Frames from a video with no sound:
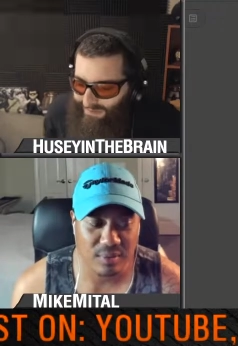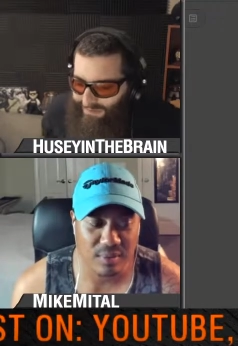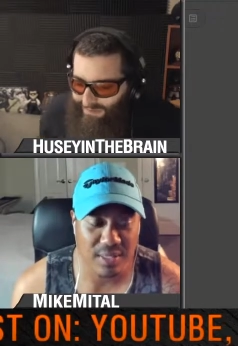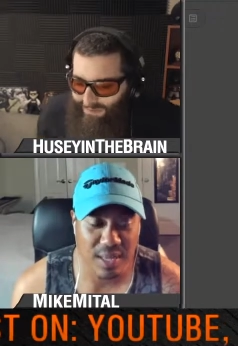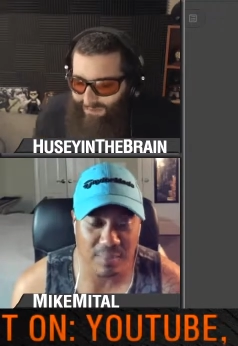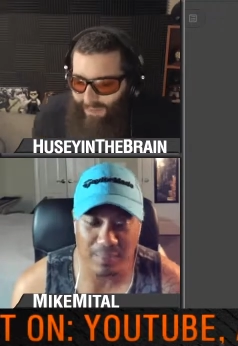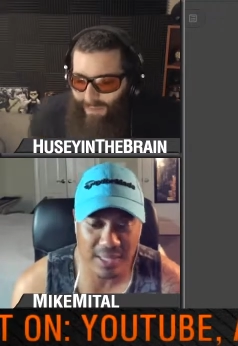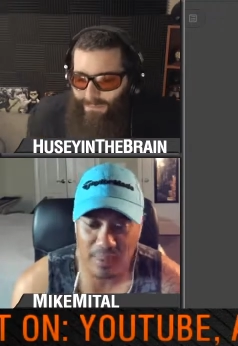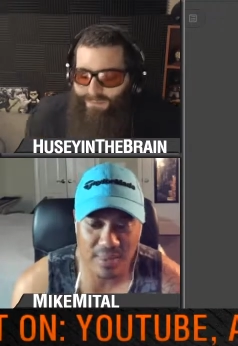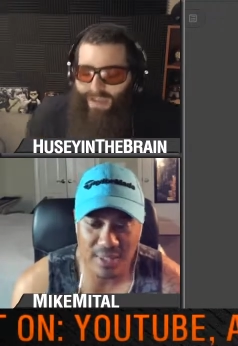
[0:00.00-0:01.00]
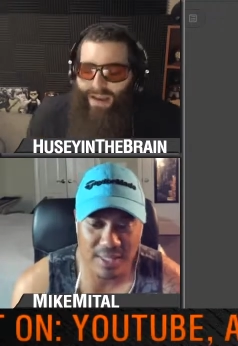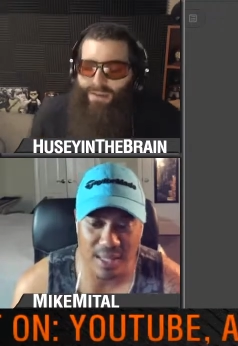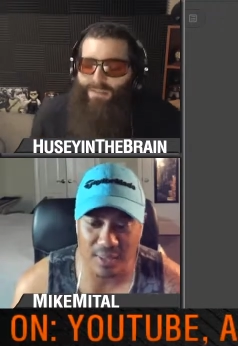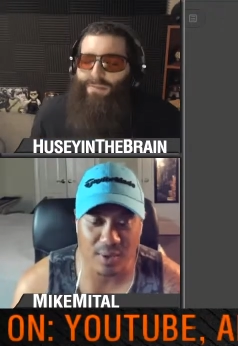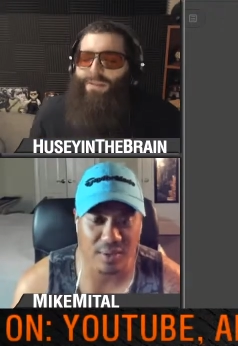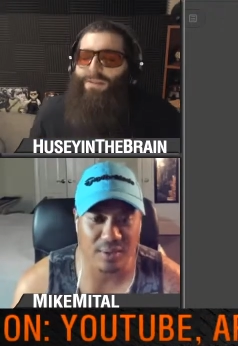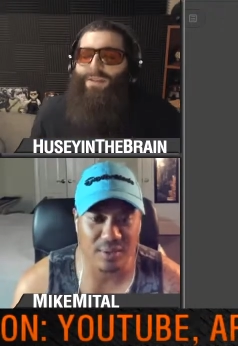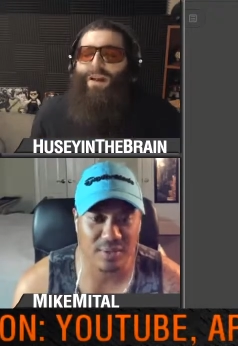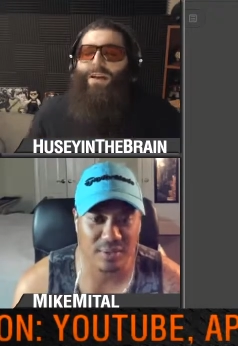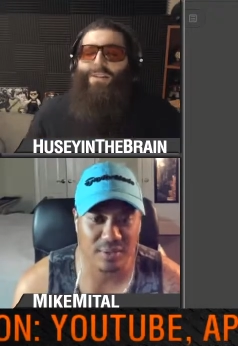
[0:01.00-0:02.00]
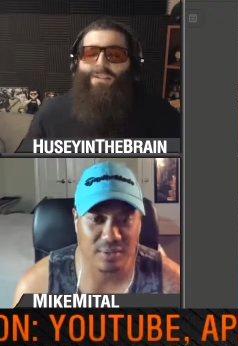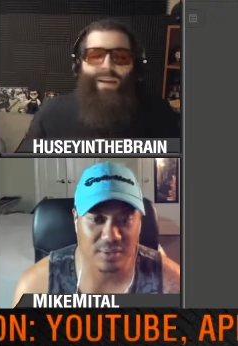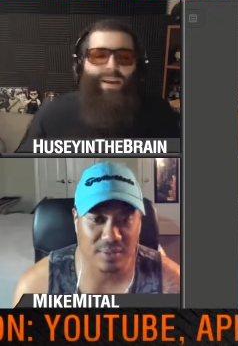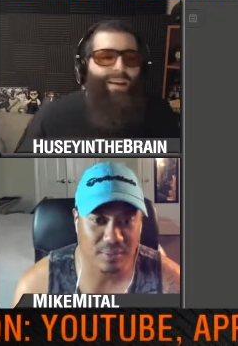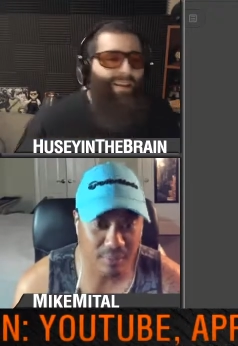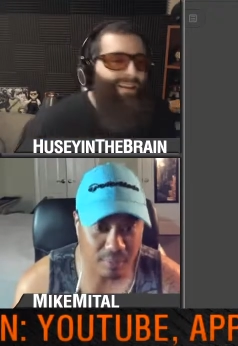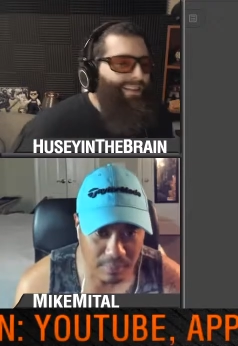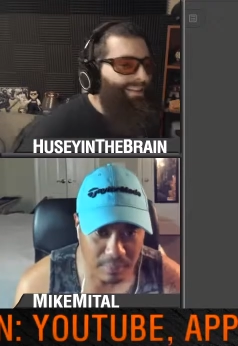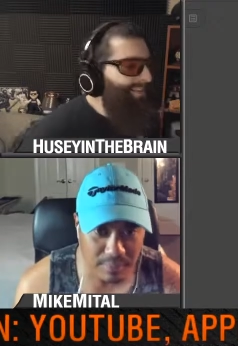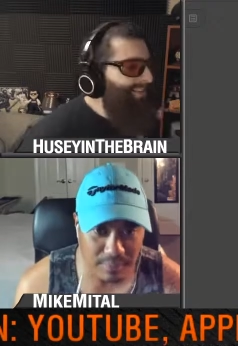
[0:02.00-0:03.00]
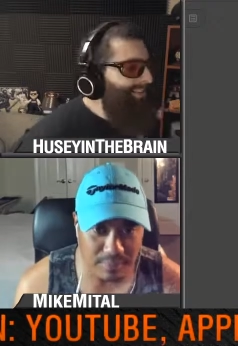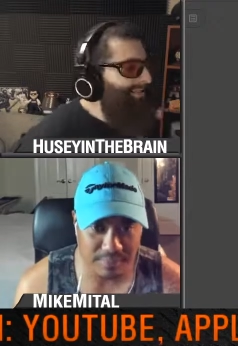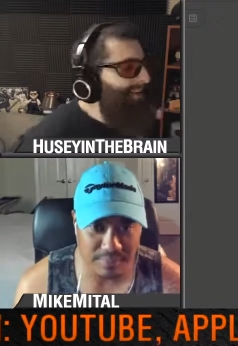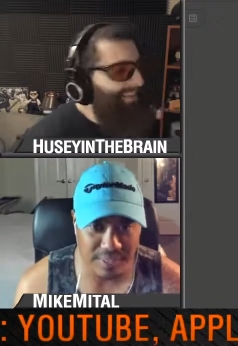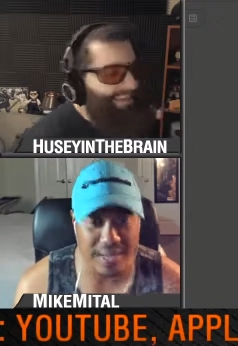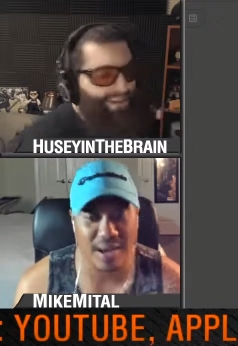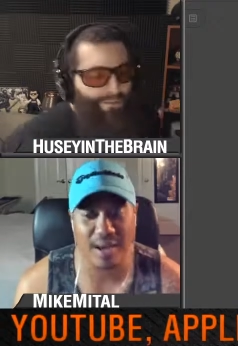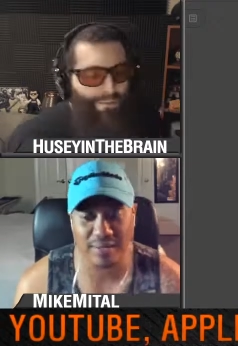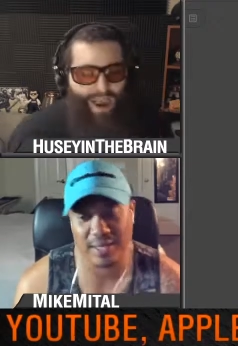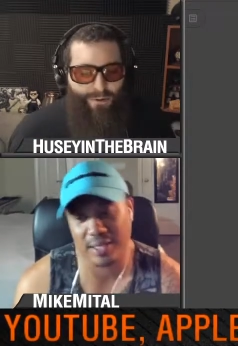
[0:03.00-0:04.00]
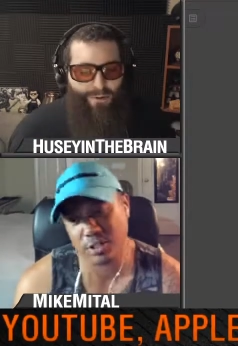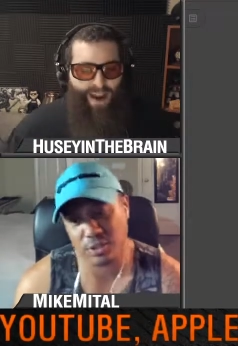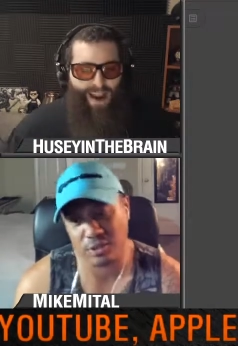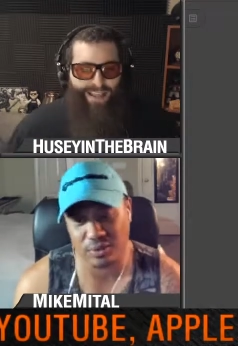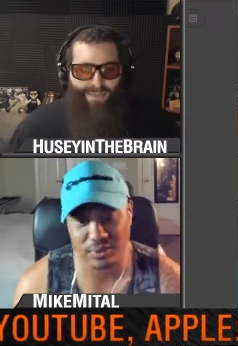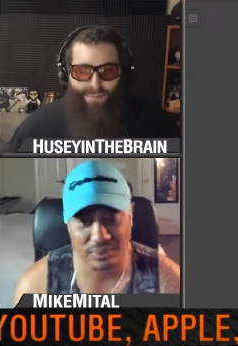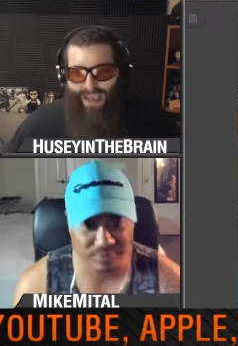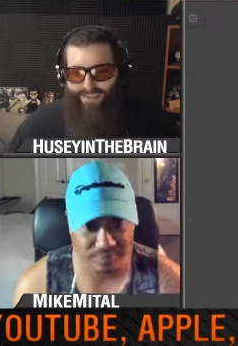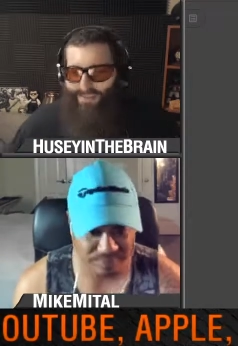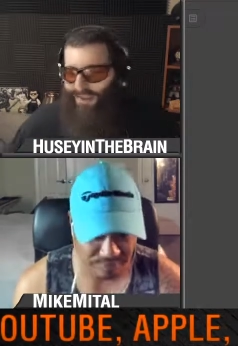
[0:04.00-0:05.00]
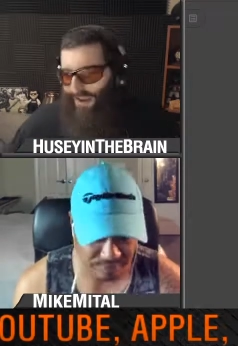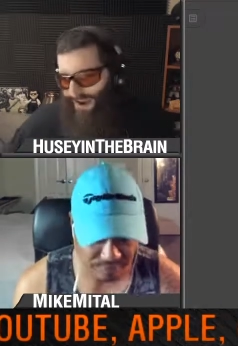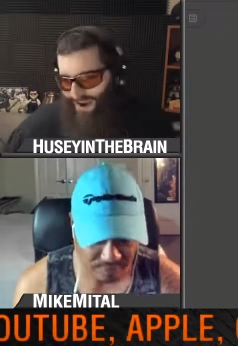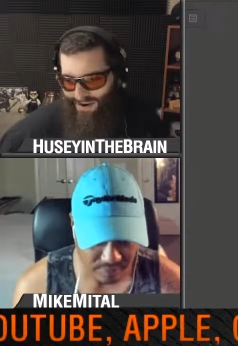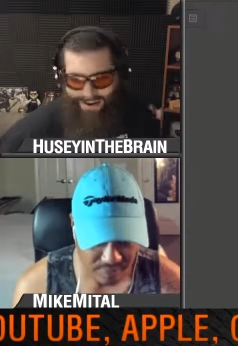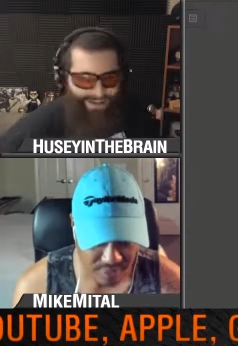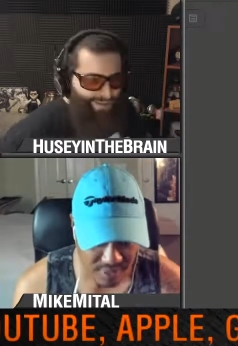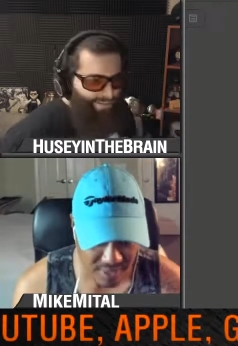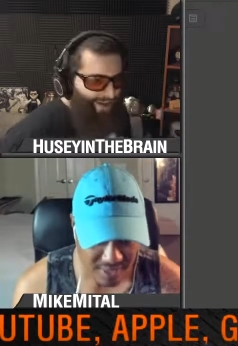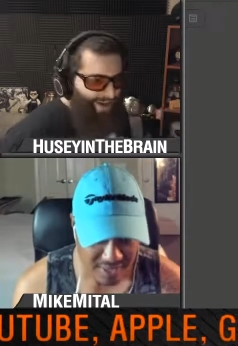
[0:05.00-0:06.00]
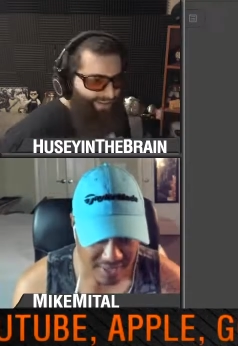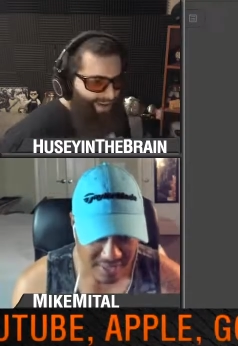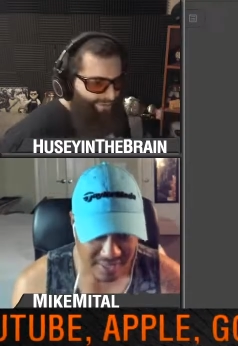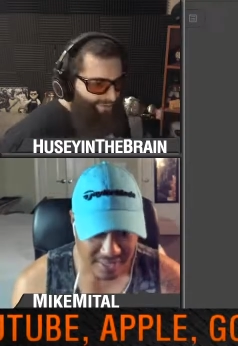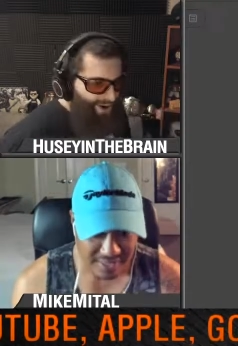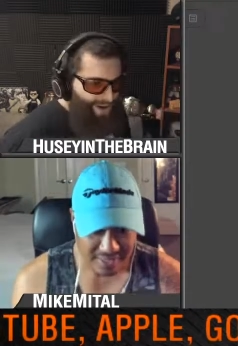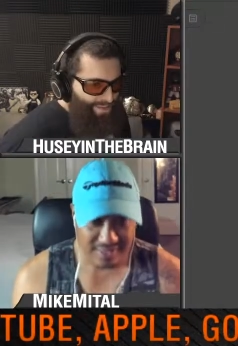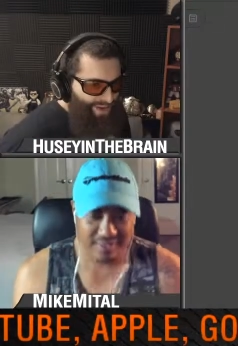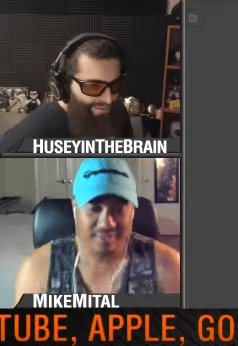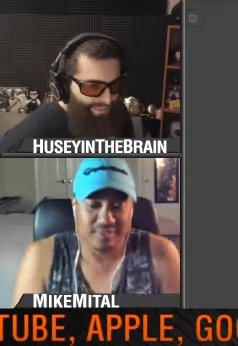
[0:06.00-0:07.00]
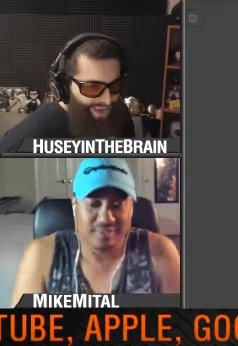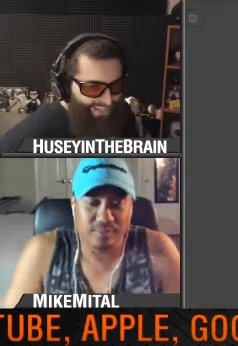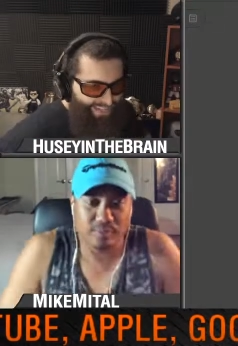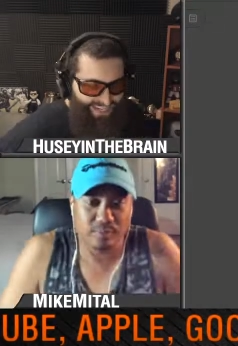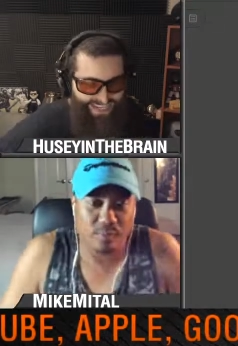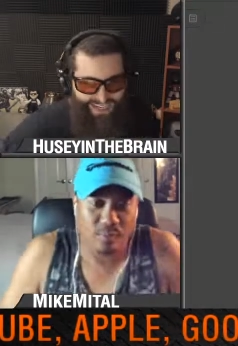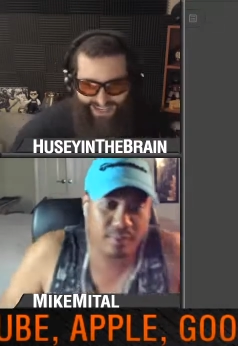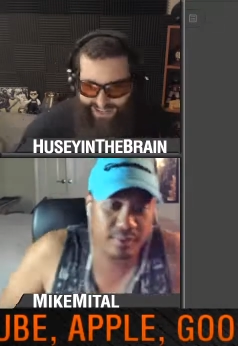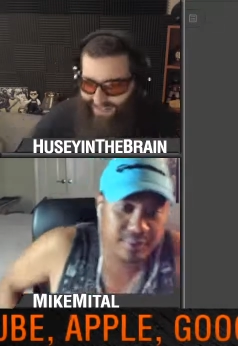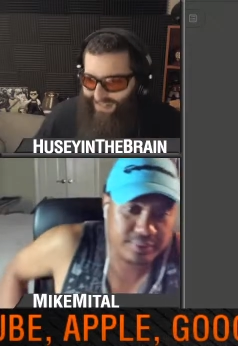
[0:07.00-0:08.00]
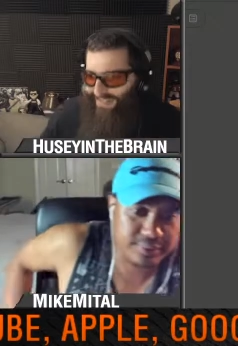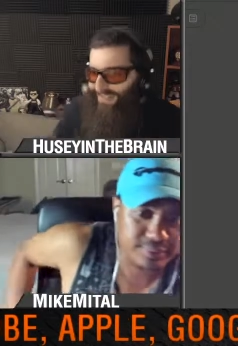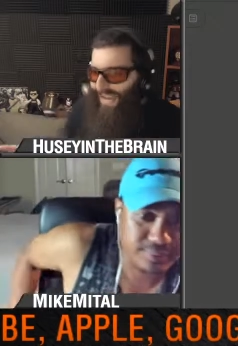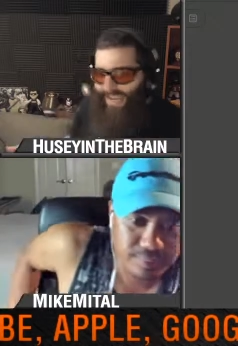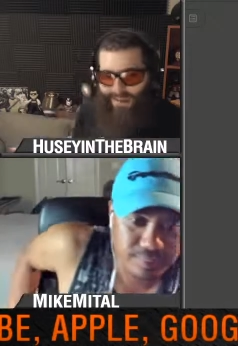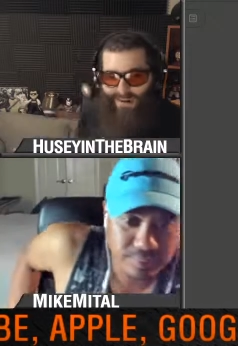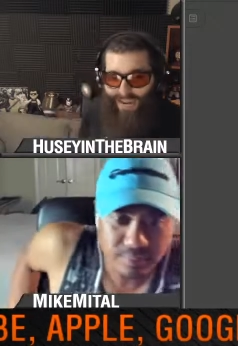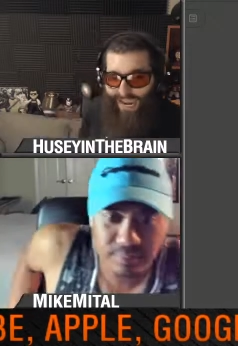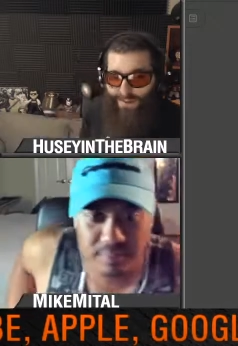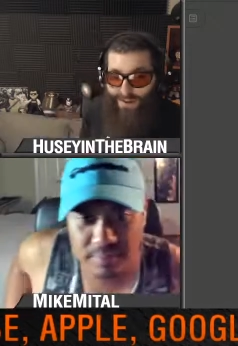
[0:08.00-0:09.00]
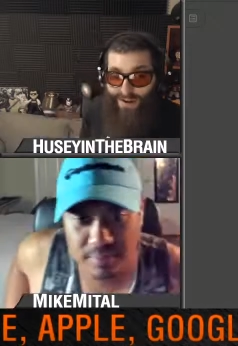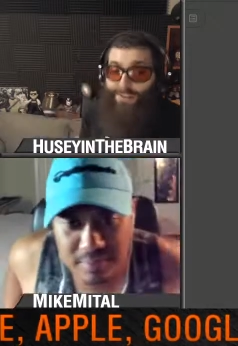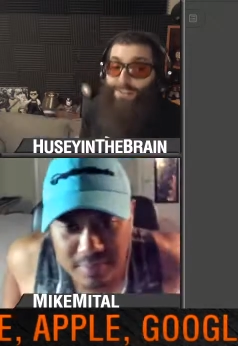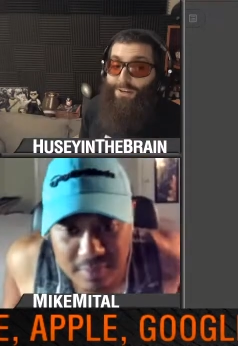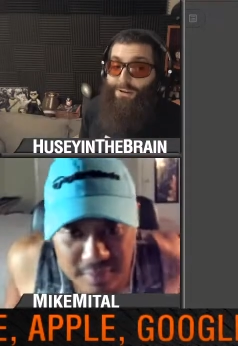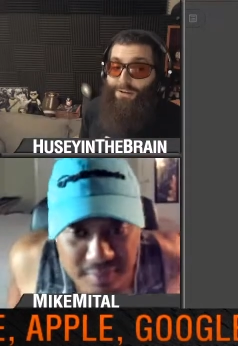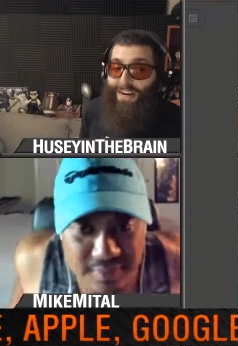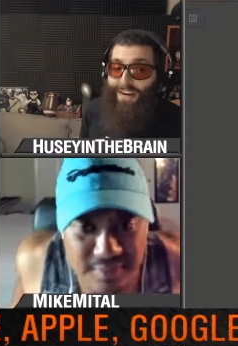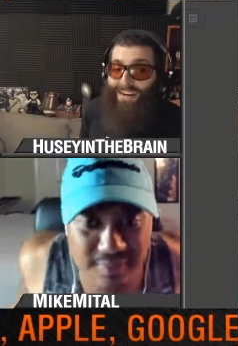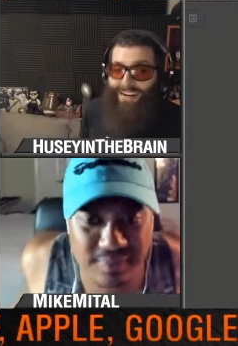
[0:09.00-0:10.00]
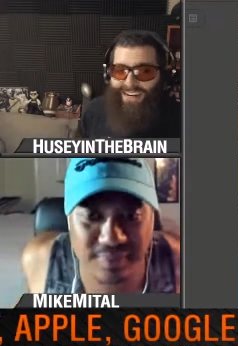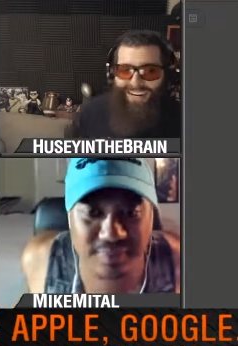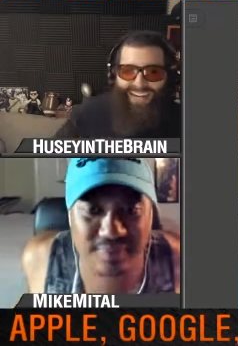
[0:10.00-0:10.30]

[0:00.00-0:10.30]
Speaker 1: Was that? But that wasn't. That, that was because ago. of Kyle Shanahan, though. Let's face yeah, it. Matt Ryan's true. best year, Devonta Freeman's best year, Taylor Gabriel's career.